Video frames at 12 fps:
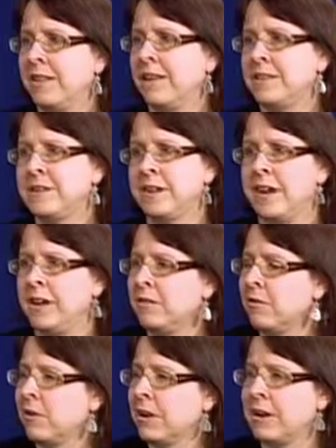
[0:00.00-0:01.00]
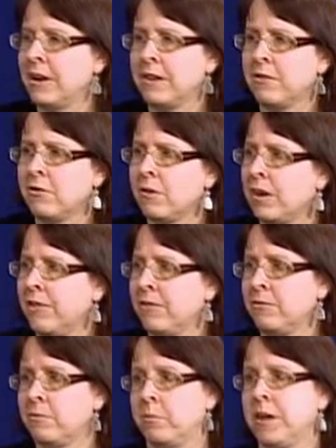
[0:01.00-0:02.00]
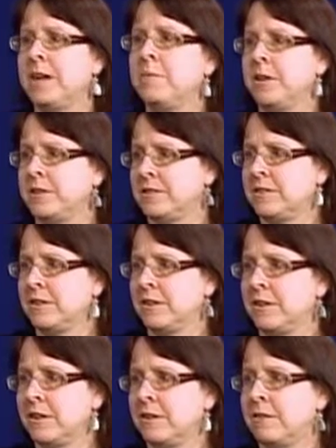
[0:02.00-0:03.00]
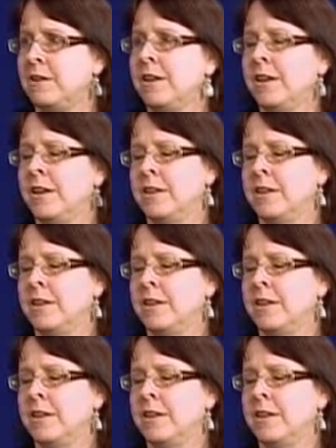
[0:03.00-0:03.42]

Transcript: That's like 8th grade, 9th grade. Those are babies, you know? Yeah.